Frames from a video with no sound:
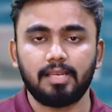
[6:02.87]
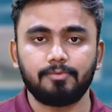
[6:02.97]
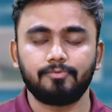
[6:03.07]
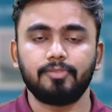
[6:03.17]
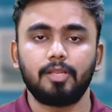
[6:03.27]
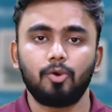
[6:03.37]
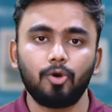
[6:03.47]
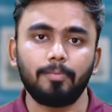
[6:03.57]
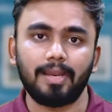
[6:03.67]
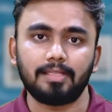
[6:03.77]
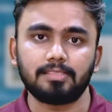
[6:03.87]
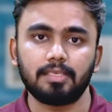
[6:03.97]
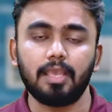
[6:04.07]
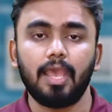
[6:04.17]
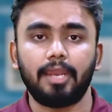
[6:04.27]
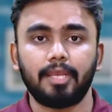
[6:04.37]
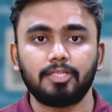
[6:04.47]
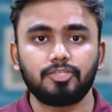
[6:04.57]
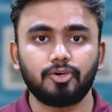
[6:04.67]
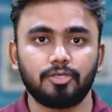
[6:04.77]
helps with the load balancing and
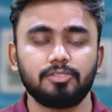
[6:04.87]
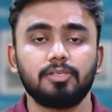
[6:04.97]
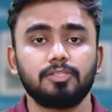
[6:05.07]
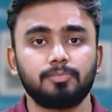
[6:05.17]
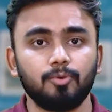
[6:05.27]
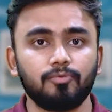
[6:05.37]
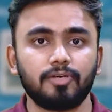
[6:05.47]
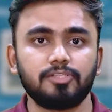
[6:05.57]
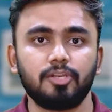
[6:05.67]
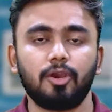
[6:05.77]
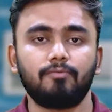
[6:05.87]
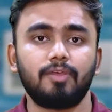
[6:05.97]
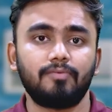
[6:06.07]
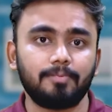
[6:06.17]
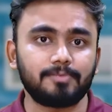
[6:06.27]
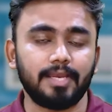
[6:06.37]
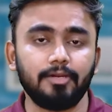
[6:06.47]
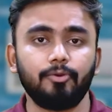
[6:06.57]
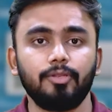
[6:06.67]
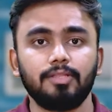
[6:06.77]
ensures smooth functioning of the
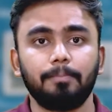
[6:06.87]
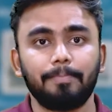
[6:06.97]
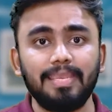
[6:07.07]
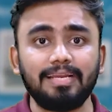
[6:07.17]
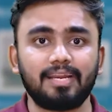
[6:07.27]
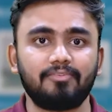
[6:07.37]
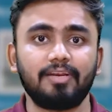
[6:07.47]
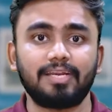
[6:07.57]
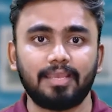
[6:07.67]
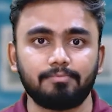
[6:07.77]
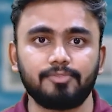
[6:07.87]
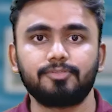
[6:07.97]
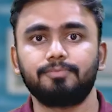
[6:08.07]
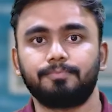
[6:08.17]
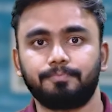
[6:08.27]
website during the peak traffic times.